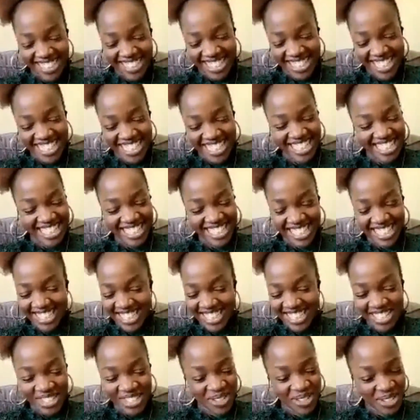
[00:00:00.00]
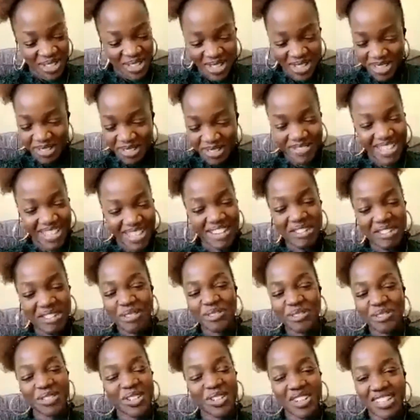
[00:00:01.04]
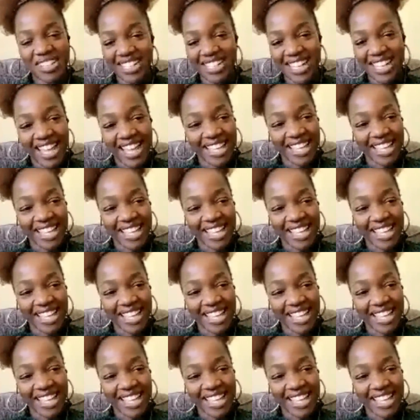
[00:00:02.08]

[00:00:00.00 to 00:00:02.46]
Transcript: He is a good man of God.